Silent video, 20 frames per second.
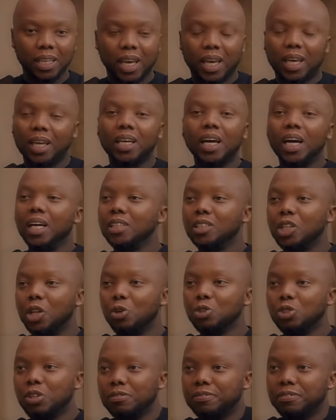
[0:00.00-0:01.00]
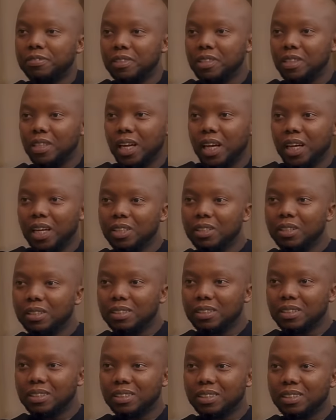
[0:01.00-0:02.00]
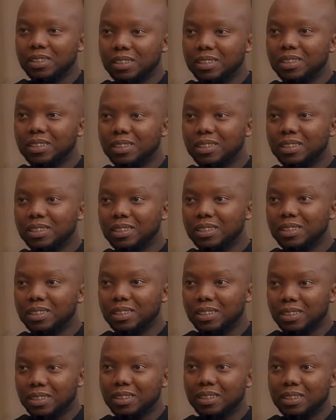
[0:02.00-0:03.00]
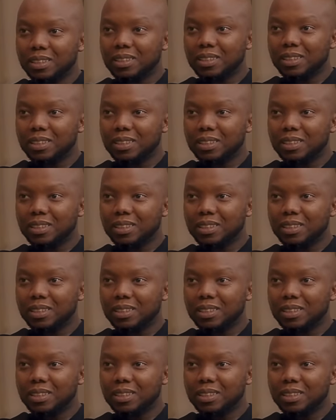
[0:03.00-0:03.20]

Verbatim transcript: yeah close of so they banned it because